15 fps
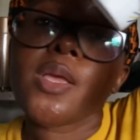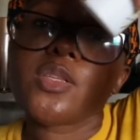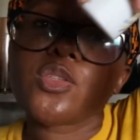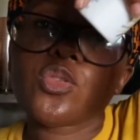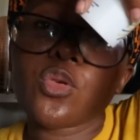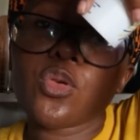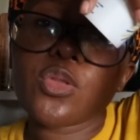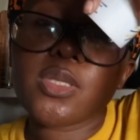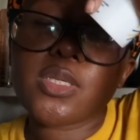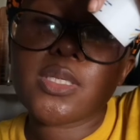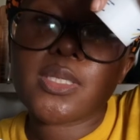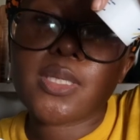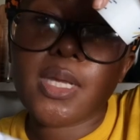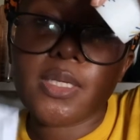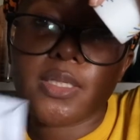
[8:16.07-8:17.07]
So
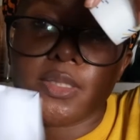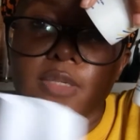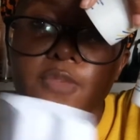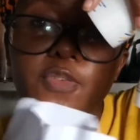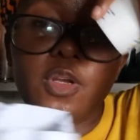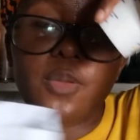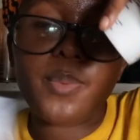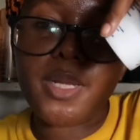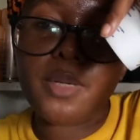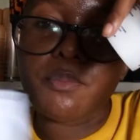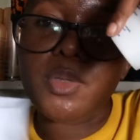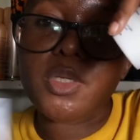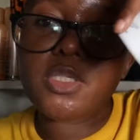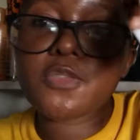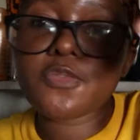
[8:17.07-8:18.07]
this developer
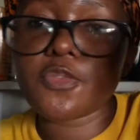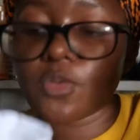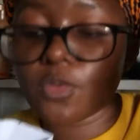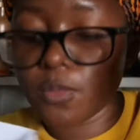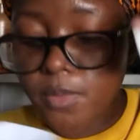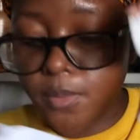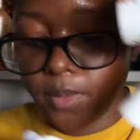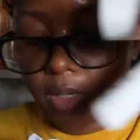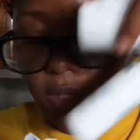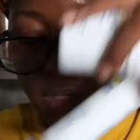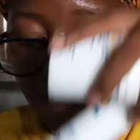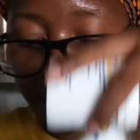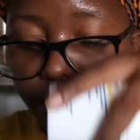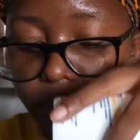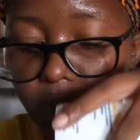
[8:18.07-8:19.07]
and bleach for
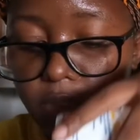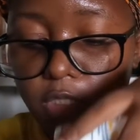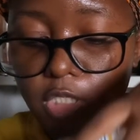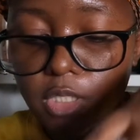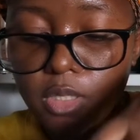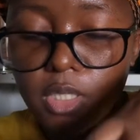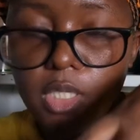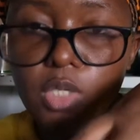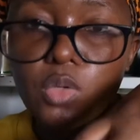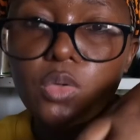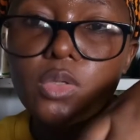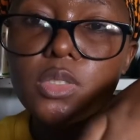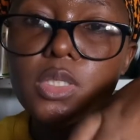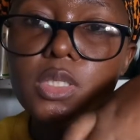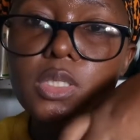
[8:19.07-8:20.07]
bleaching the
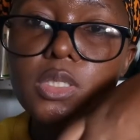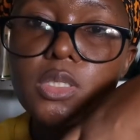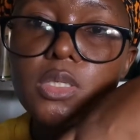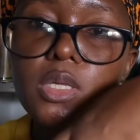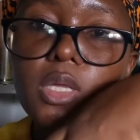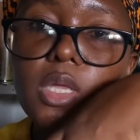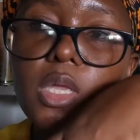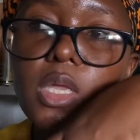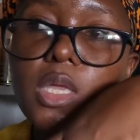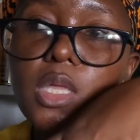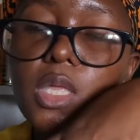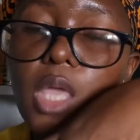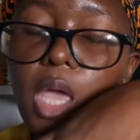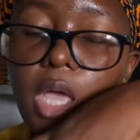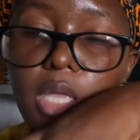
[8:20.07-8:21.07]
knots.
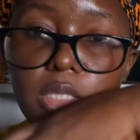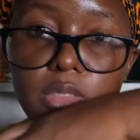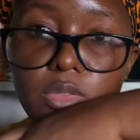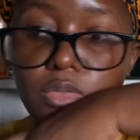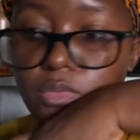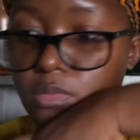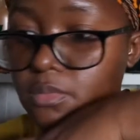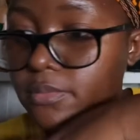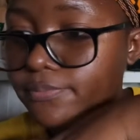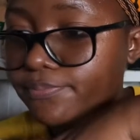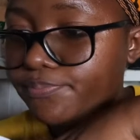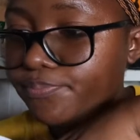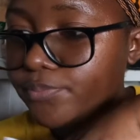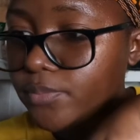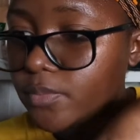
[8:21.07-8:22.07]
Yeah, so
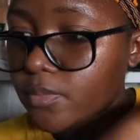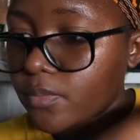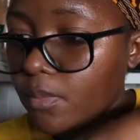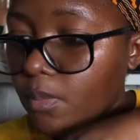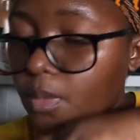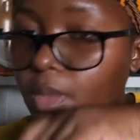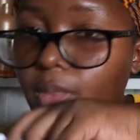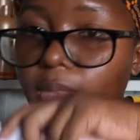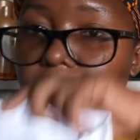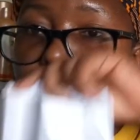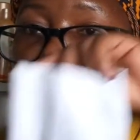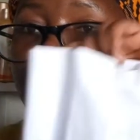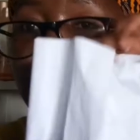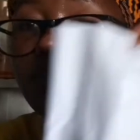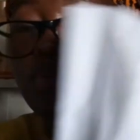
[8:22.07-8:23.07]

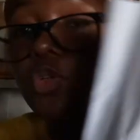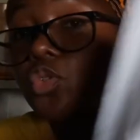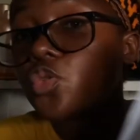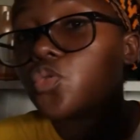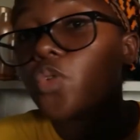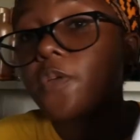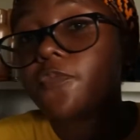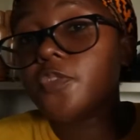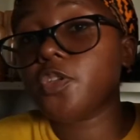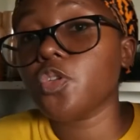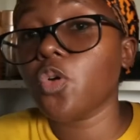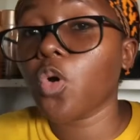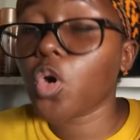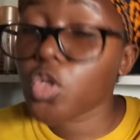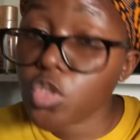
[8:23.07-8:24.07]
that's it. I'm going to do a
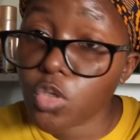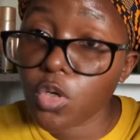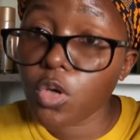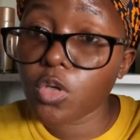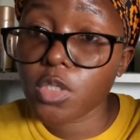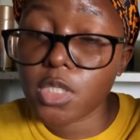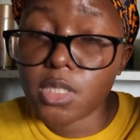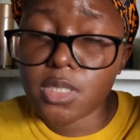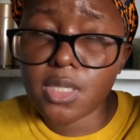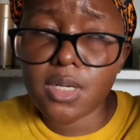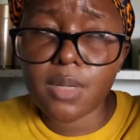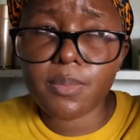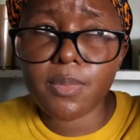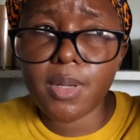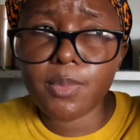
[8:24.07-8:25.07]
video also on
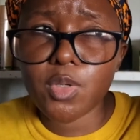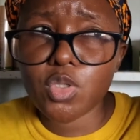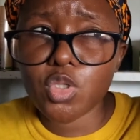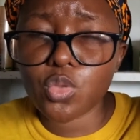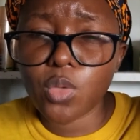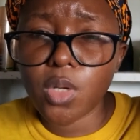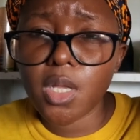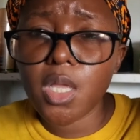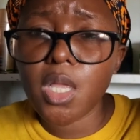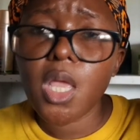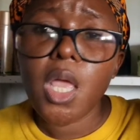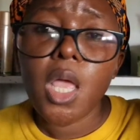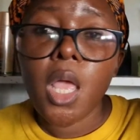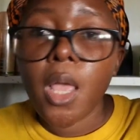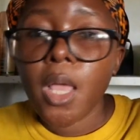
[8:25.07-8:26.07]
Instagram. I'm not sure.
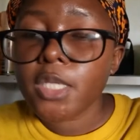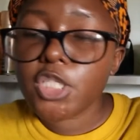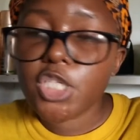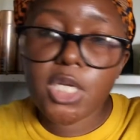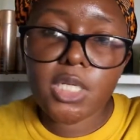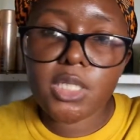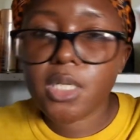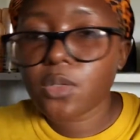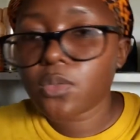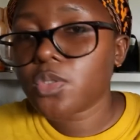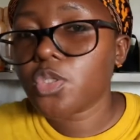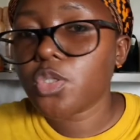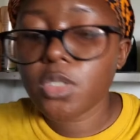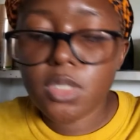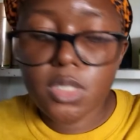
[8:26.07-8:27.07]
Check it
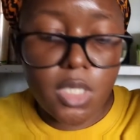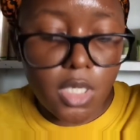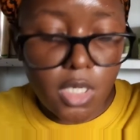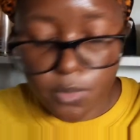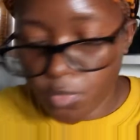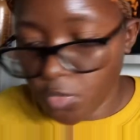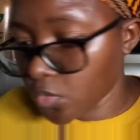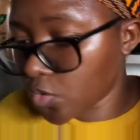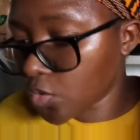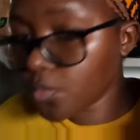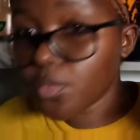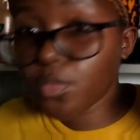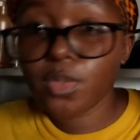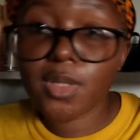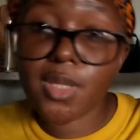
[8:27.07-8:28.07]
out. Instagram,
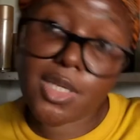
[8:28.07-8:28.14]
YouTube.